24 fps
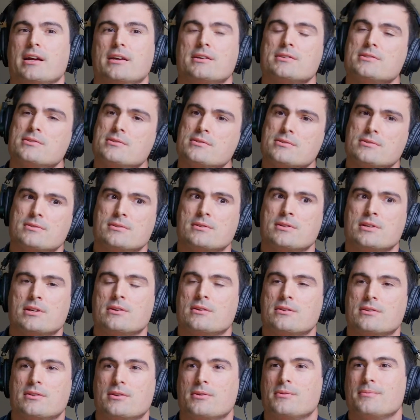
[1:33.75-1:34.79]
Because yeah,
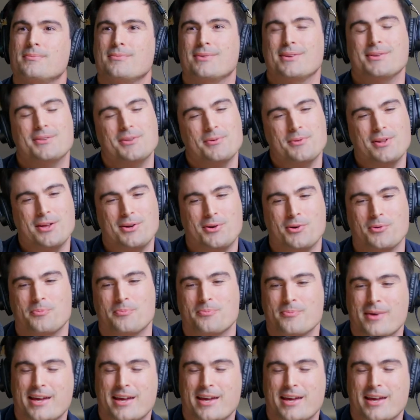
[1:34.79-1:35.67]
the, the the local